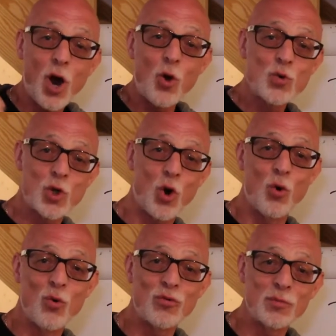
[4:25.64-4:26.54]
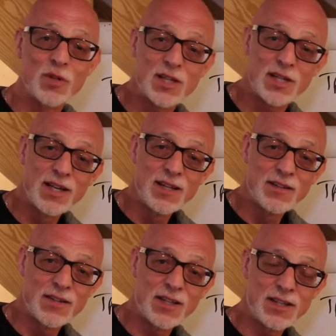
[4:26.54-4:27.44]
cold call from
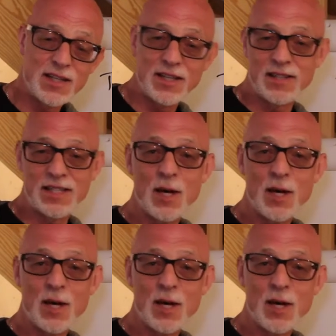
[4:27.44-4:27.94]
the